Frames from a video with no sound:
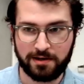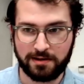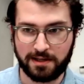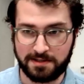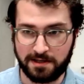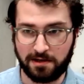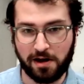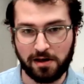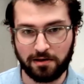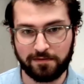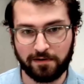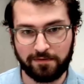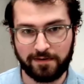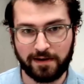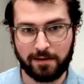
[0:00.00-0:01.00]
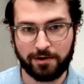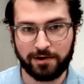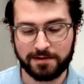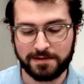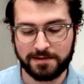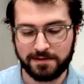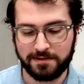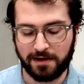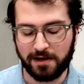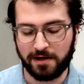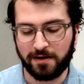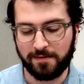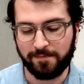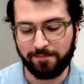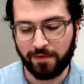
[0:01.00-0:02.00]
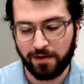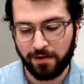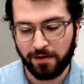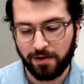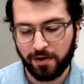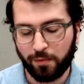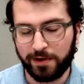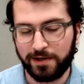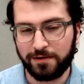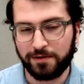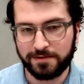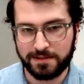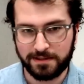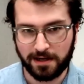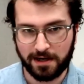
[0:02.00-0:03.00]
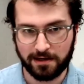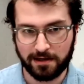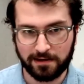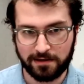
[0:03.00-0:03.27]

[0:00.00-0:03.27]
that's on all of our fabrics. We do stock